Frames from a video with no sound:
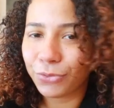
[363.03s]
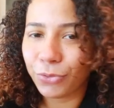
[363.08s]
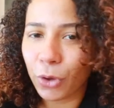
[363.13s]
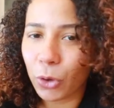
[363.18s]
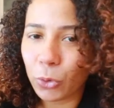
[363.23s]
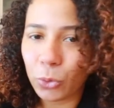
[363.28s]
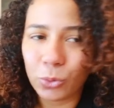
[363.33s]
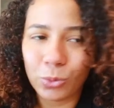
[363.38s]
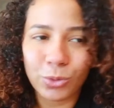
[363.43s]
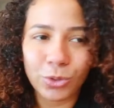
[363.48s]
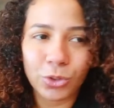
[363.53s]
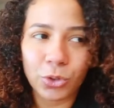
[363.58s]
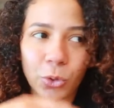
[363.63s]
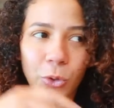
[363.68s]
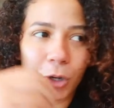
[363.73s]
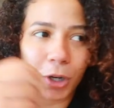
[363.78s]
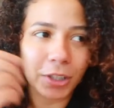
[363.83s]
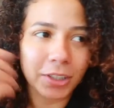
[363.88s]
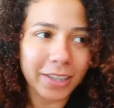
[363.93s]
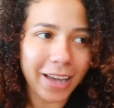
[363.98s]
phones
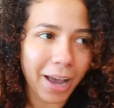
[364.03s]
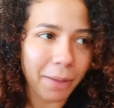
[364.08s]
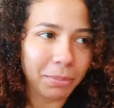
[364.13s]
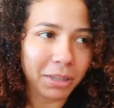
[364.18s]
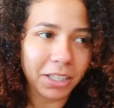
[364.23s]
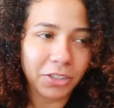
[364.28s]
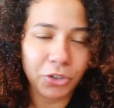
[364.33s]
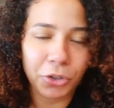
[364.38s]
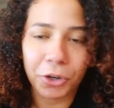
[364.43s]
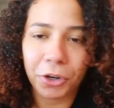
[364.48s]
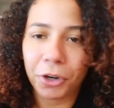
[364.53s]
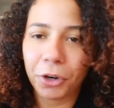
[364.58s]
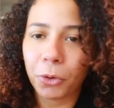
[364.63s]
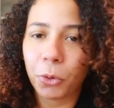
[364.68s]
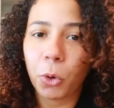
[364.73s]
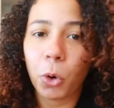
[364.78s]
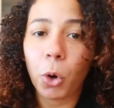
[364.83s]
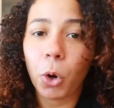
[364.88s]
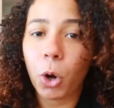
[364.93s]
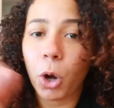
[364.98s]
or tablets or,
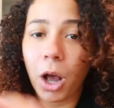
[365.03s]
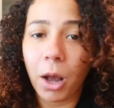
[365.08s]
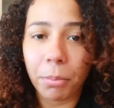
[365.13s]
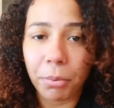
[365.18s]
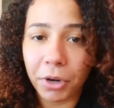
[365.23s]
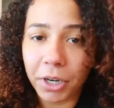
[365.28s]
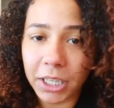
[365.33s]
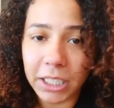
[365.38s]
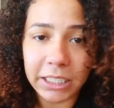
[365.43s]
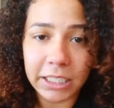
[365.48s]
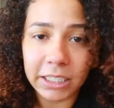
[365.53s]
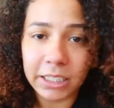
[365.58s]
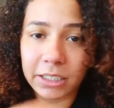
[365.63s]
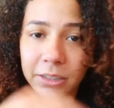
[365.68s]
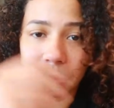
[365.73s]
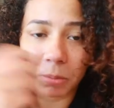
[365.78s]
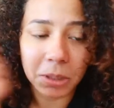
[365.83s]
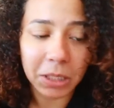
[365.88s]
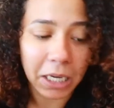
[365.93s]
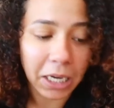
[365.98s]
or operating
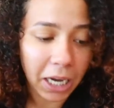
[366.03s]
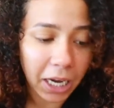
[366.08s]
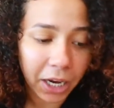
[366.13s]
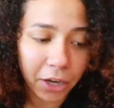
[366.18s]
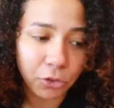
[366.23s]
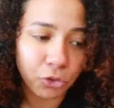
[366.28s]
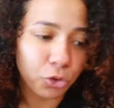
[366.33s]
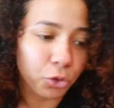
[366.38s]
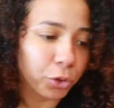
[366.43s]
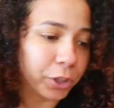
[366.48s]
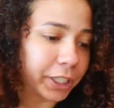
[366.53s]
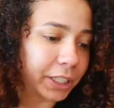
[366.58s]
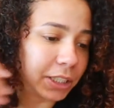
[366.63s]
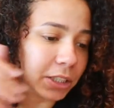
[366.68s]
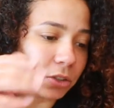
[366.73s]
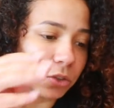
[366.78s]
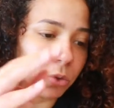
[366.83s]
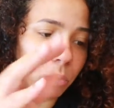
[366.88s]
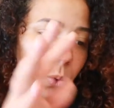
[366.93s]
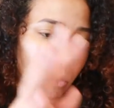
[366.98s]
systems like
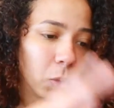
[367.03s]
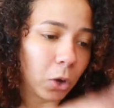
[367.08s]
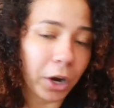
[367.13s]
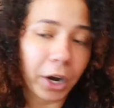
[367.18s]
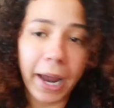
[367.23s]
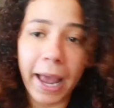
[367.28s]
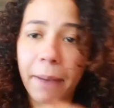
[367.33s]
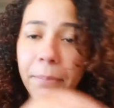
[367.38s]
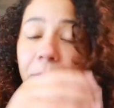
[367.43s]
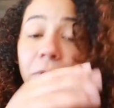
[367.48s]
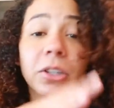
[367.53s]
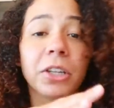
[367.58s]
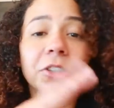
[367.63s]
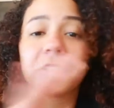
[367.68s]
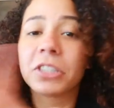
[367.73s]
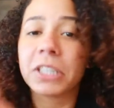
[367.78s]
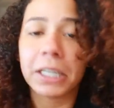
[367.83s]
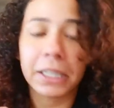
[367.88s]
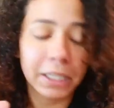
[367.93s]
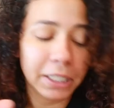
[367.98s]
Androids or Apple.
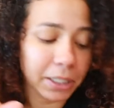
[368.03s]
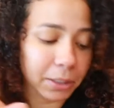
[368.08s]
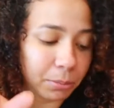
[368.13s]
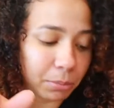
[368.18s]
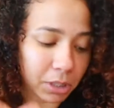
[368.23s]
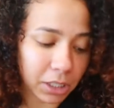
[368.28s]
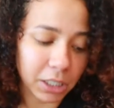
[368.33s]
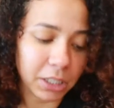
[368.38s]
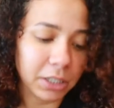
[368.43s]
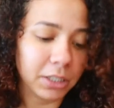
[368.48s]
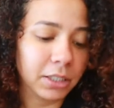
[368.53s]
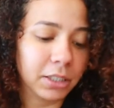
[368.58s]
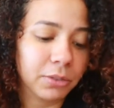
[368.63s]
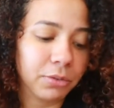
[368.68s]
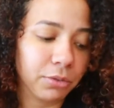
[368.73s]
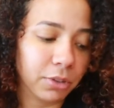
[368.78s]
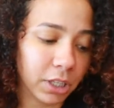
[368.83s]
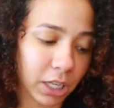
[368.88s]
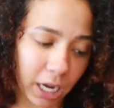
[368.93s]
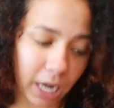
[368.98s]
There's nothing in place
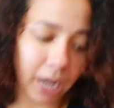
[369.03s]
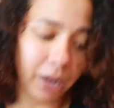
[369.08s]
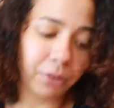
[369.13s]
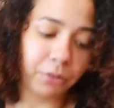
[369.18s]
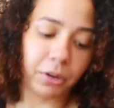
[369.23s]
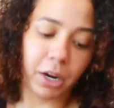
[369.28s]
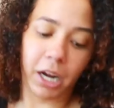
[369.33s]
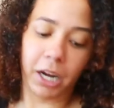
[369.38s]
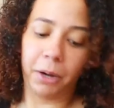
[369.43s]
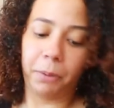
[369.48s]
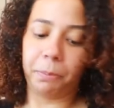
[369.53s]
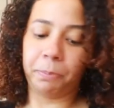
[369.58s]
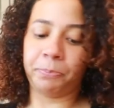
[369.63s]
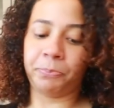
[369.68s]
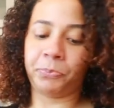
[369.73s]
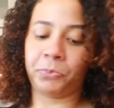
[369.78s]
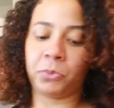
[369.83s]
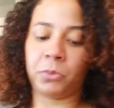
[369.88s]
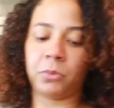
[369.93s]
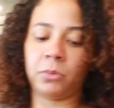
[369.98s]
for that, right?
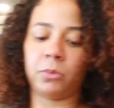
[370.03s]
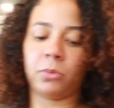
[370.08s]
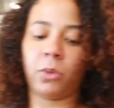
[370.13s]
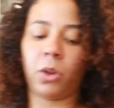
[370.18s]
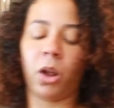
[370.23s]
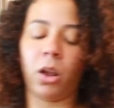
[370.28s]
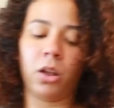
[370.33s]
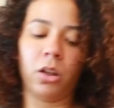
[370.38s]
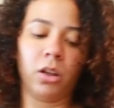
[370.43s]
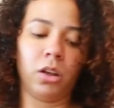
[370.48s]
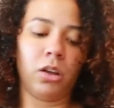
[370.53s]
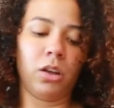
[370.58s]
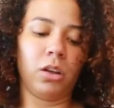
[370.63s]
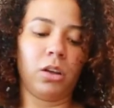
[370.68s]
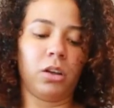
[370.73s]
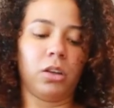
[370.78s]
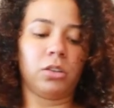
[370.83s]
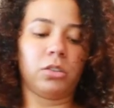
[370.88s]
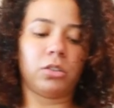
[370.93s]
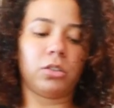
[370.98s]

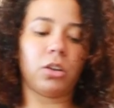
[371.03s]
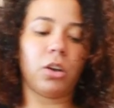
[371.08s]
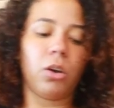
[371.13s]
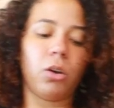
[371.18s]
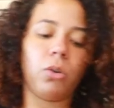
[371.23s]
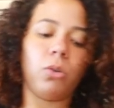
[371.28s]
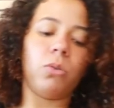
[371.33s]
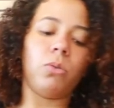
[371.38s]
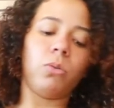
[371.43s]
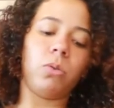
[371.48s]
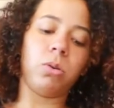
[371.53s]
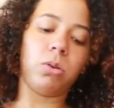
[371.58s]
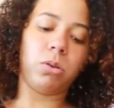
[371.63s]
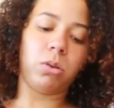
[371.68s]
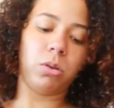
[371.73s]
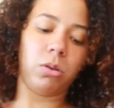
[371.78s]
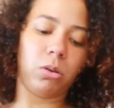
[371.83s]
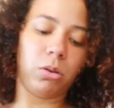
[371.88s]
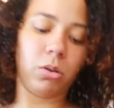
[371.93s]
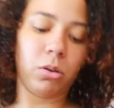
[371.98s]
So,
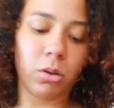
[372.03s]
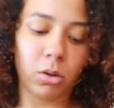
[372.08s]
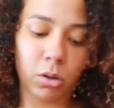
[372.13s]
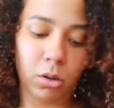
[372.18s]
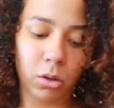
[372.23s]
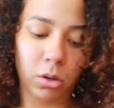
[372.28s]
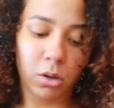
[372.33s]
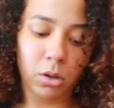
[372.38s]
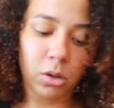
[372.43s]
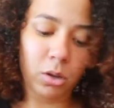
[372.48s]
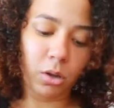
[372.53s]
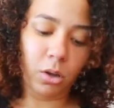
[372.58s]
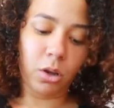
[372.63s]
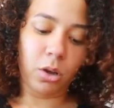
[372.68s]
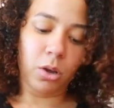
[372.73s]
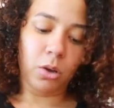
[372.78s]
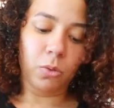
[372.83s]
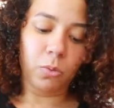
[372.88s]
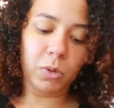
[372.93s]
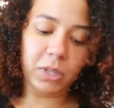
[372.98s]

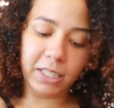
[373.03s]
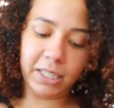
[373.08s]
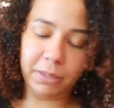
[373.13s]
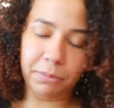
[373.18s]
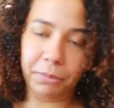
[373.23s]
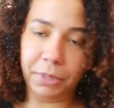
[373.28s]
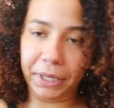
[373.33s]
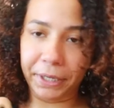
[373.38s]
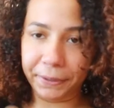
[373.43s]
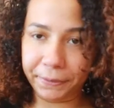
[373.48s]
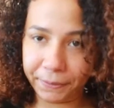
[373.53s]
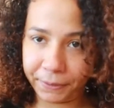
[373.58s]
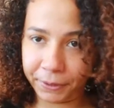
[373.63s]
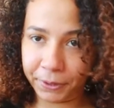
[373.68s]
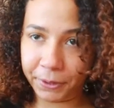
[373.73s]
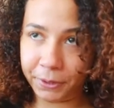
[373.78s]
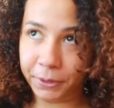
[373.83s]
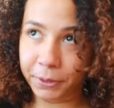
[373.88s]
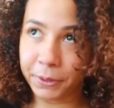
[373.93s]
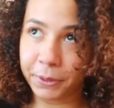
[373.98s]
what does it mean
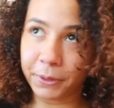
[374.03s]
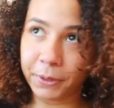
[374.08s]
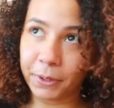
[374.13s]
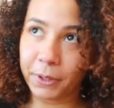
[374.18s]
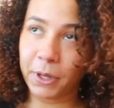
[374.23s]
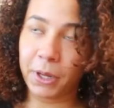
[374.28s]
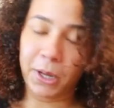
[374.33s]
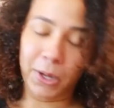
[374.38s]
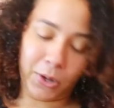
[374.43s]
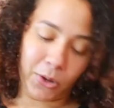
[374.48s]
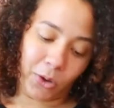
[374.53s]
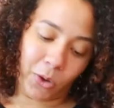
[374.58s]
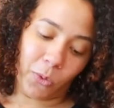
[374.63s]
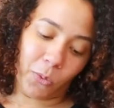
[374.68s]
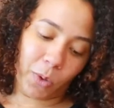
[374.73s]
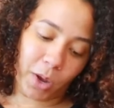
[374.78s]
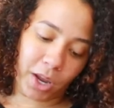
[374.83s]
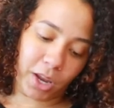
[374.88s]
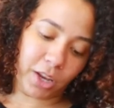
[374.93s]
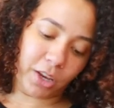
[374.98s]

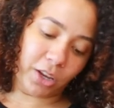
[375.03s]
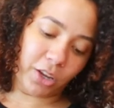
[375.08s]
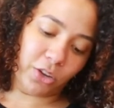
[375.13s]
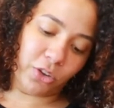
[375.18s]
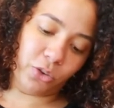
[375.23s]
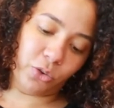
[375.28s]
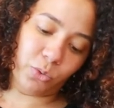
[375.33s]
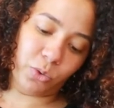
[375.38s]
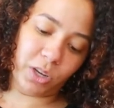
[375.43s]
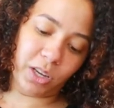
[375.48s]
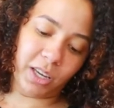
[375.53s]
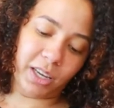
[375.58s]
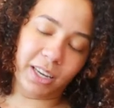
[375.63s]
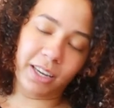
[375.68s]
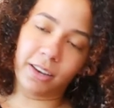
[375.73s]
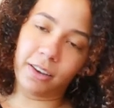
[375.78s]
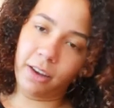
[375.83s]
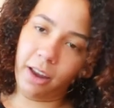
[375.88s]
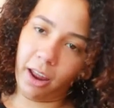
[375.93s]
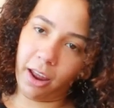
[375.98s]
when you can
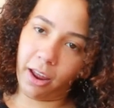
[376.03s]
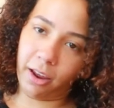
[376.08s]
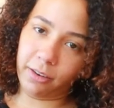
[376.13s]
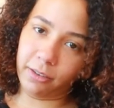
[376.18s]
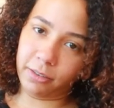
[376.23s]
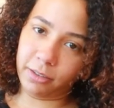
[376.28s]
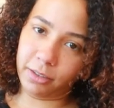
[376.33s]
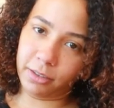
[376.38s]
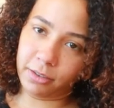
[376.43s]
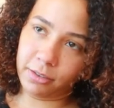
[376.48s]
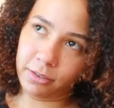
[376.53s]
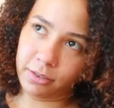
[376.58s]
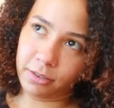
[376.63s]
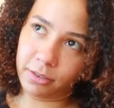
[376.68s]
connect